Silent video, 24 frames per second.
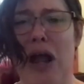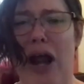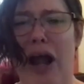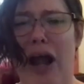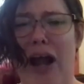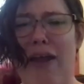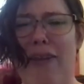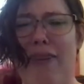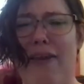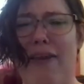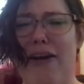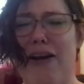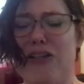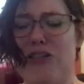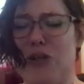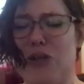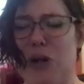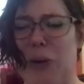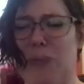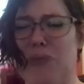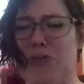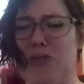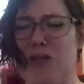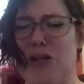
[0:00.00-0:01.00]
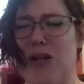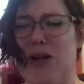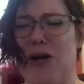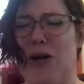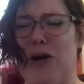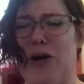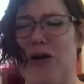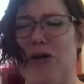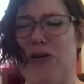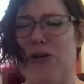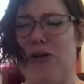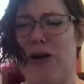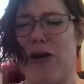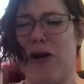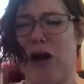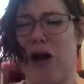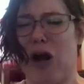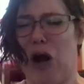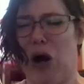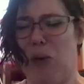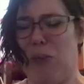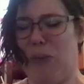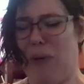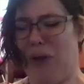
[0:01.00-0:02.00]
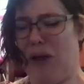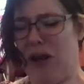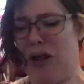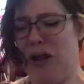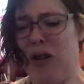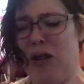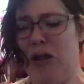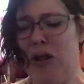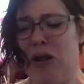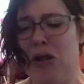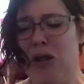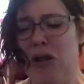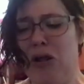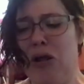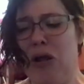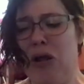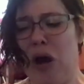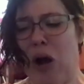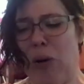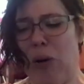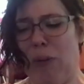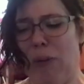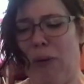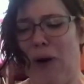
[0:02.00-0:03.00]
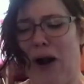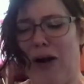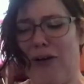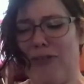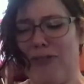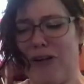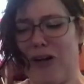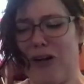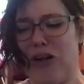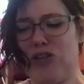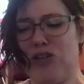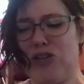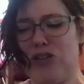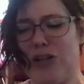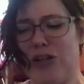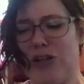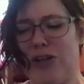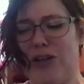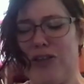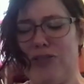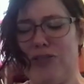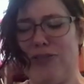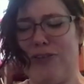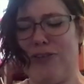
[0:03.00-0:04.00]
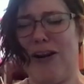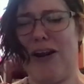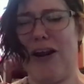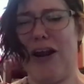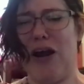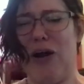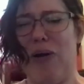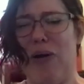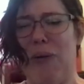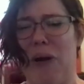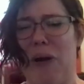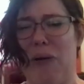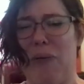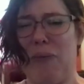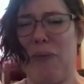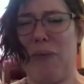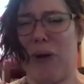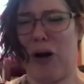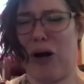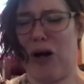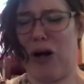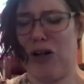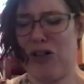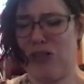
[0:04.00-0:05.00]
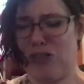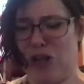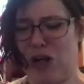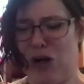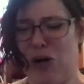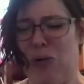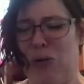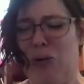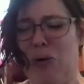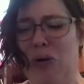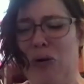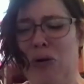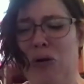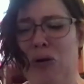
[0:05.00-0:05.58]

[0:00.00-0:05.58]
in the description, or you could comment wherever you see this video, and we're also